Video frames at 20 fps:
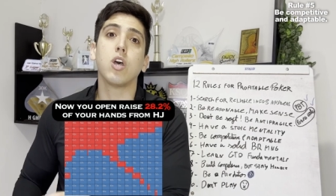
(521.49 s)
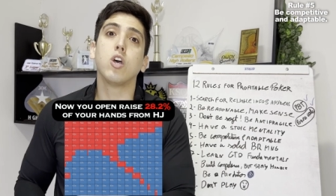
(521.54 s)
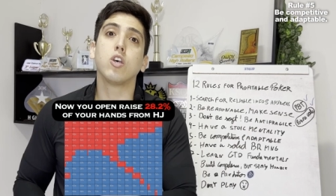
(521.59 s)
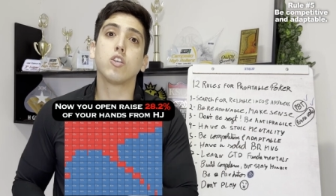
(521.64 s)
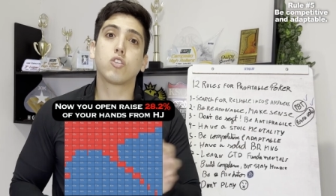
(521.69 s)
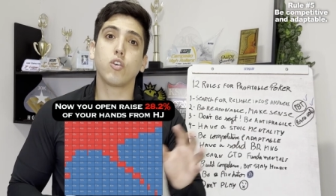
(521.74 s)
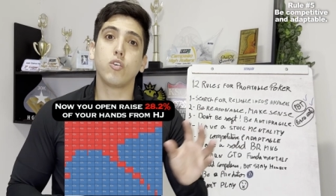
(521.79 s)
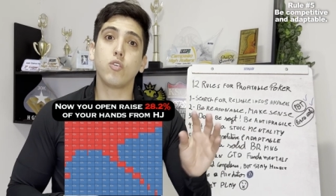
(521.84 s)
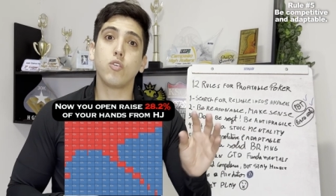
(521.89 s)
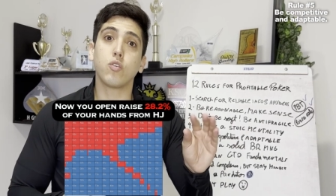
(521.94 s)

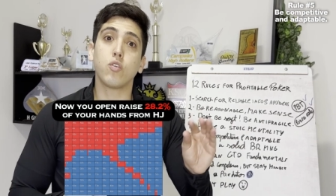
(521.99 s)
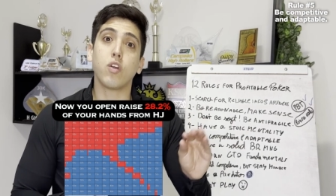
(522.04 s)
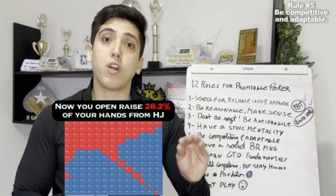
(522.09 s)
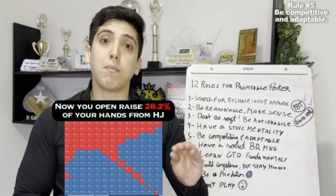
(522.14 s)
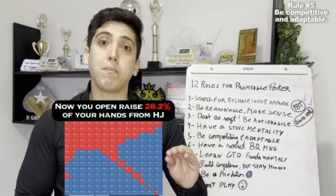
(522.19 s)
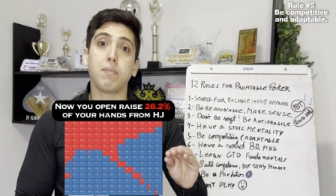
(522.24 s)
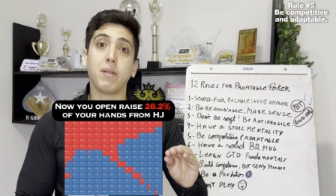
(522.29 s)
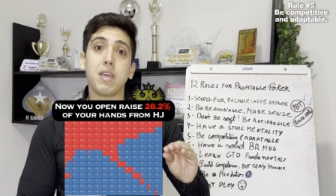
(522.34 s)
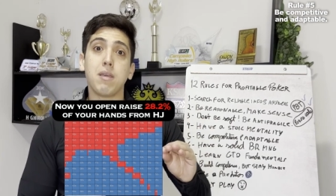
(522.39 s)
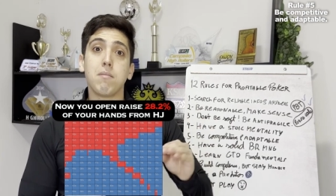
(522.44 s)
So you're gonna
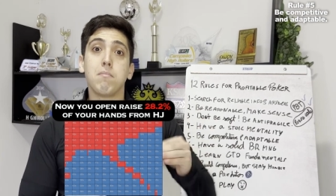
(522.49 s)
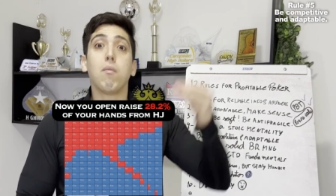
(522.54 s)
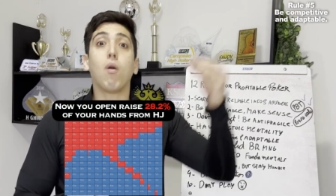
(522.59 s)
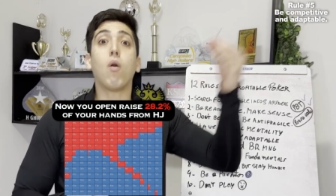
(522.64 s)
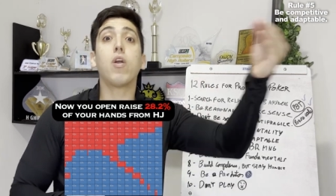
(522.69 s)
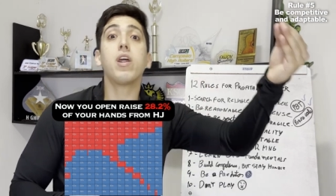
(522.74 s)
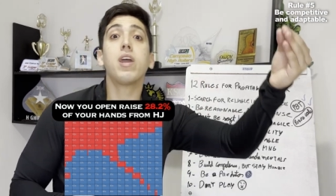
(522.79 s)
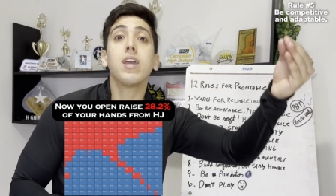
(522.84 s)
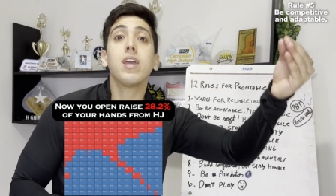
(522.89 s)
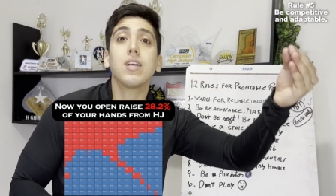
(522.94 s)
play
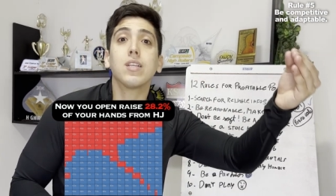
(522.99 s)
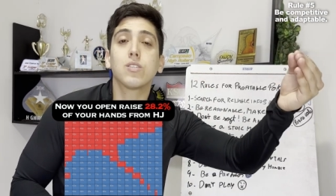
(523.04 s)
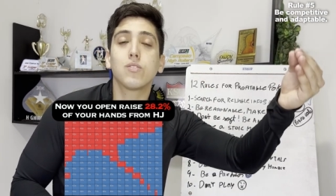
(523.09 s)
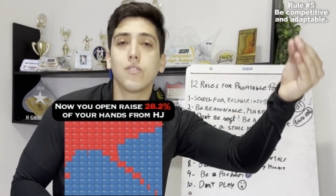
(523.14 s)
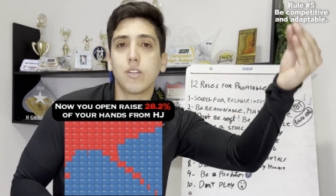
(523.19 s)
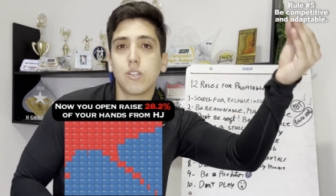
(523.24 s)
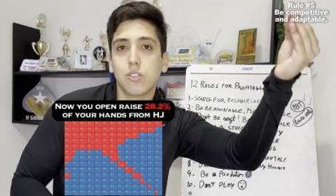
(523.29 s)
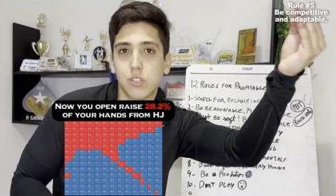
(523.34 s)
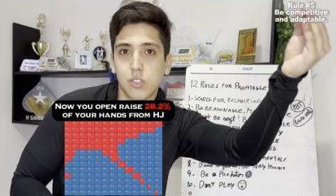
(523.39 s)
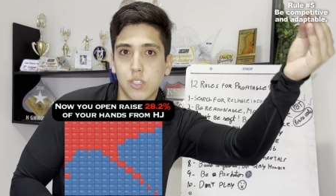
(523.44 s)
more hands
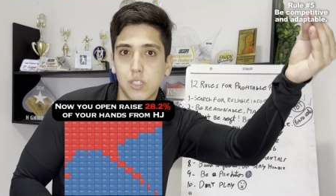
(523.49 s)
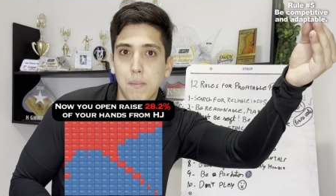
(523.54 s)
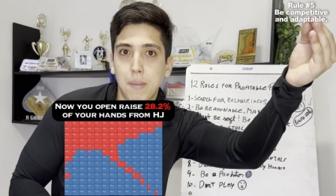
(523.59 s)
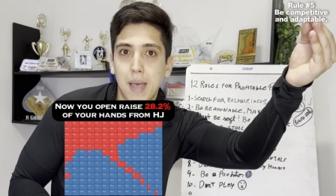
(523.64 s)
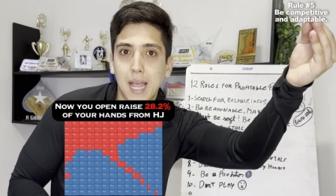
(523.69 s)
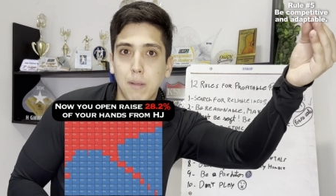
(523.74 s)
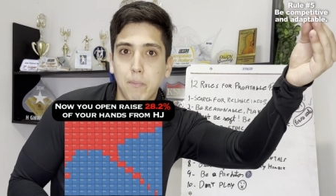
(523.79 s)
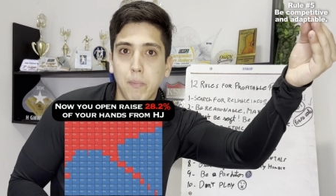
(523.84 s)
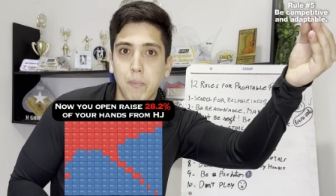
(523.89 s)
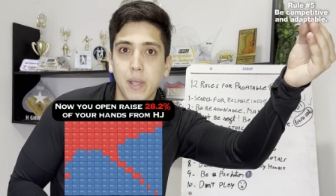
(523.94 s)
versus the
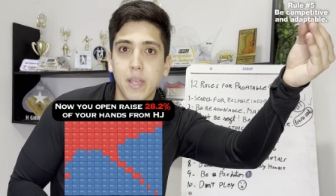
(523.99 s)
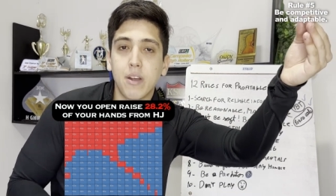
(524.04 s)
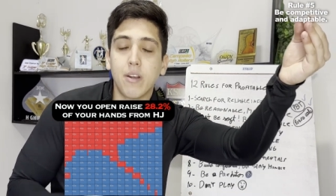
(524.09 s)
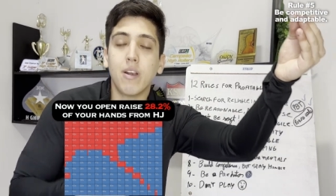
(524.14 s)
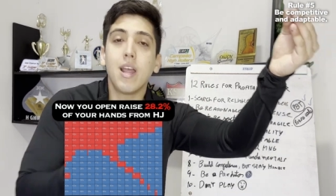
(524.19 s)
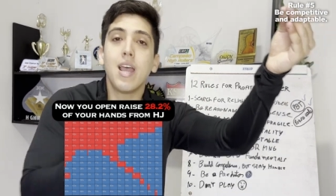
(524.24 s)
bad player